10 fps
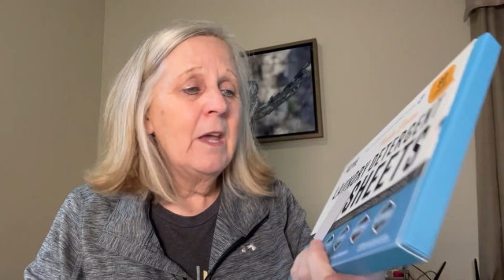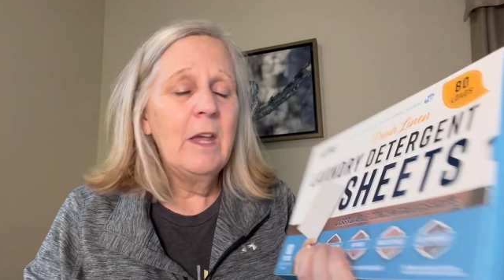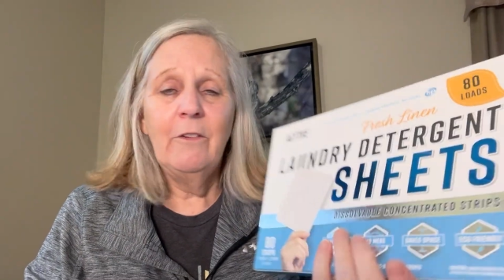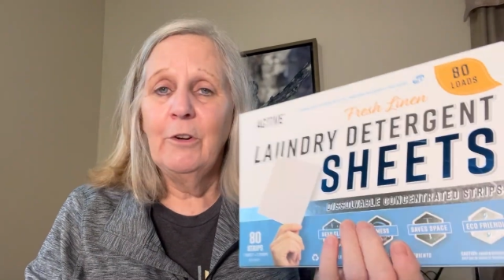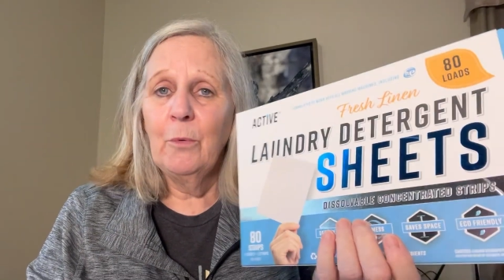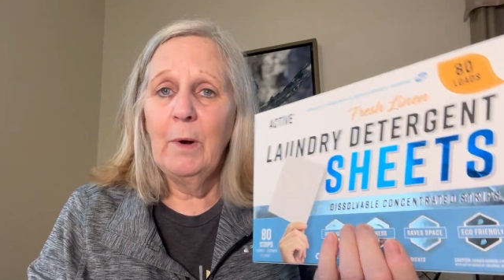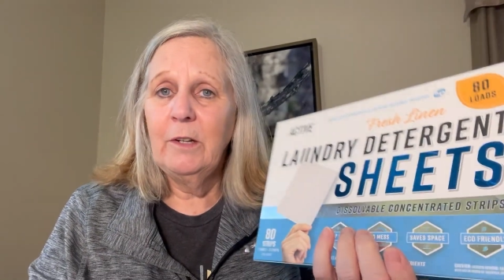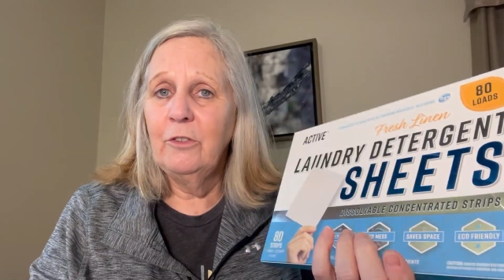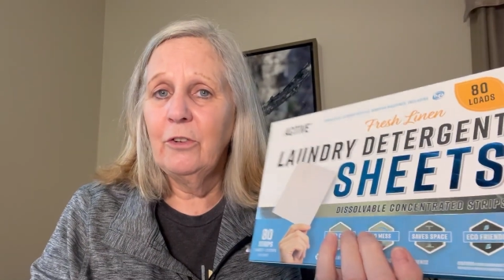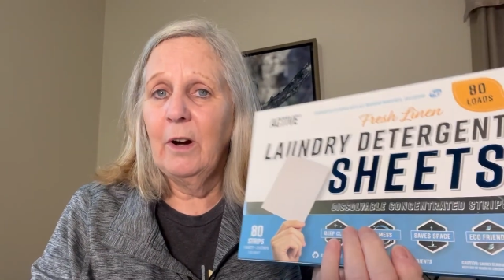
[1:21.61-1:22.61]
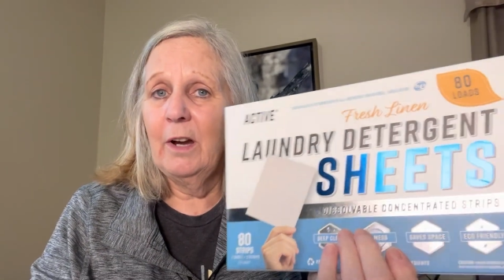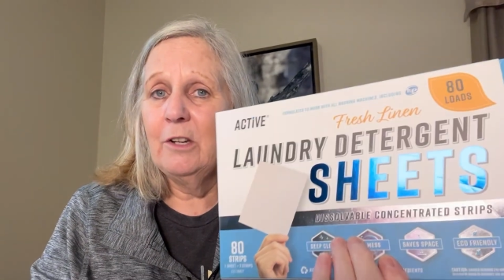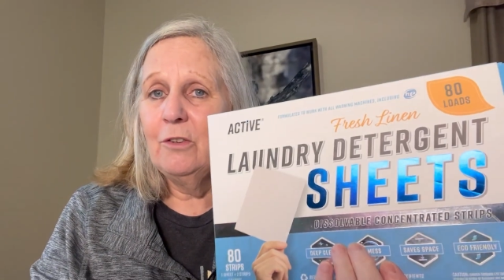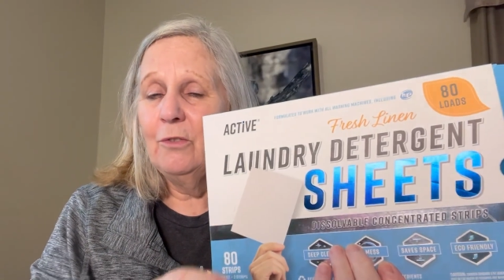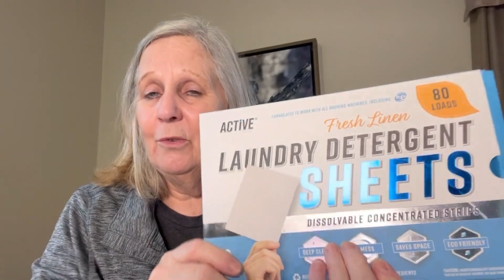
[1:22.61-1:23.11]
If you're wanting to try
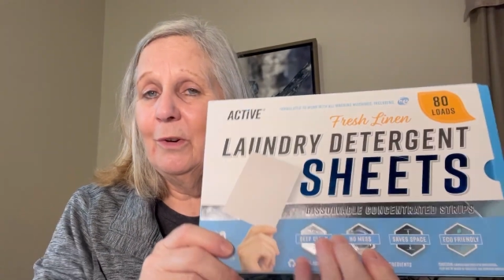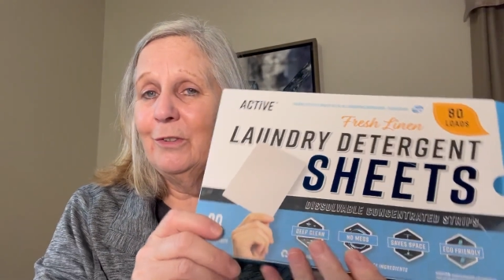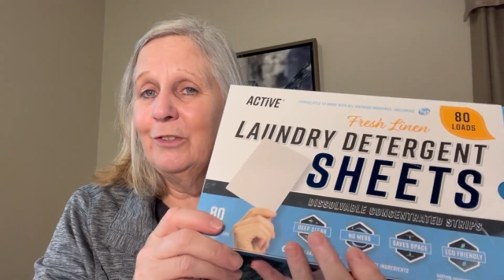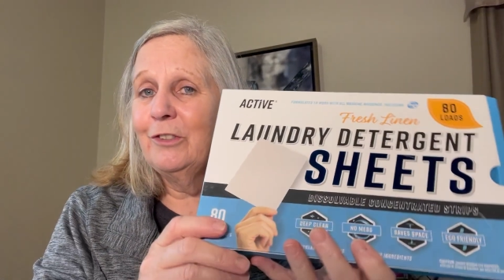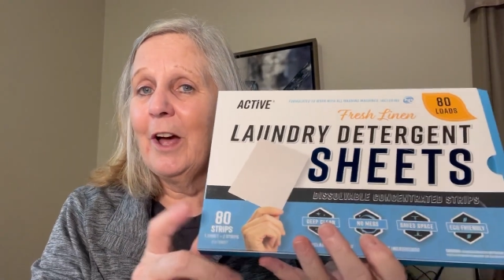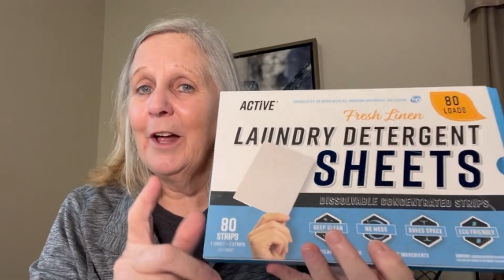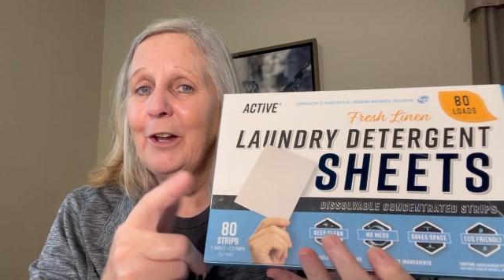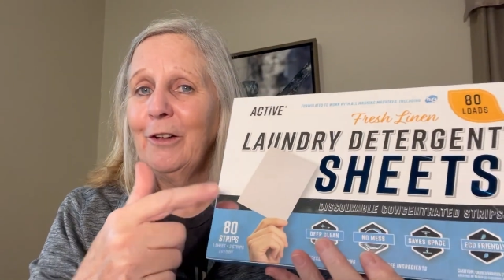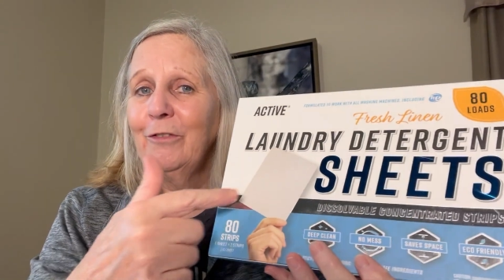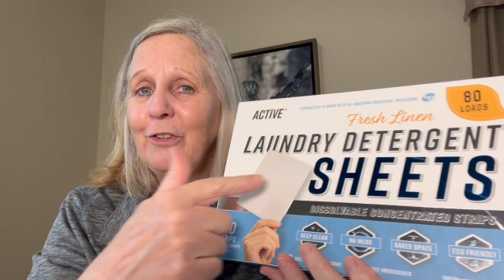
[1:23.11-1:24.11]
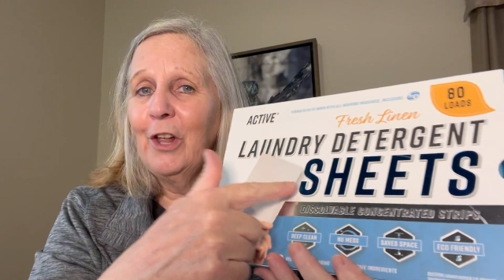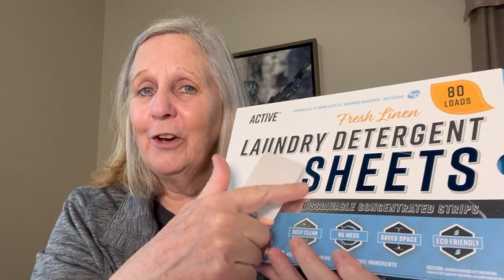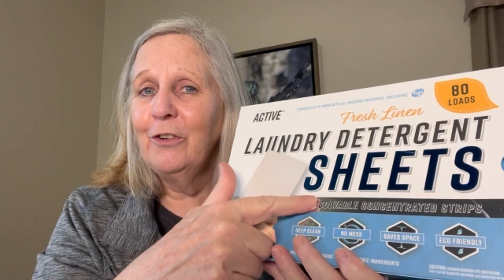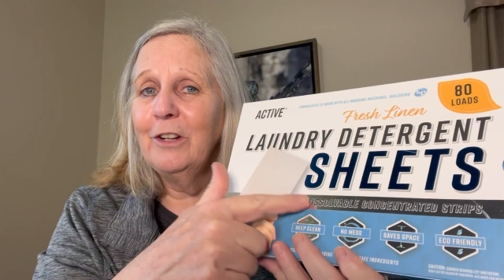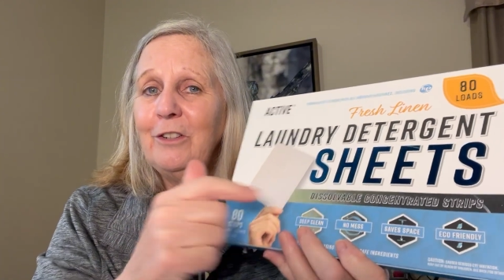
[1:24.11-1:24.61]
new style of
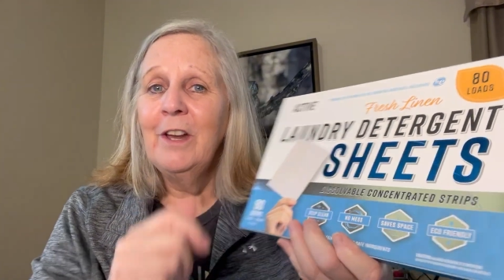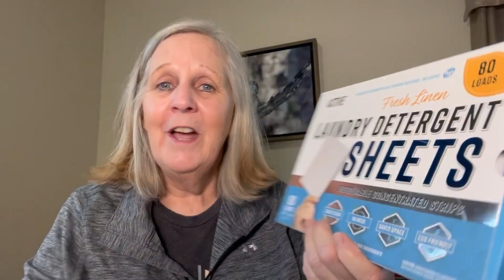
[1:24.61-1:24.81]
laundry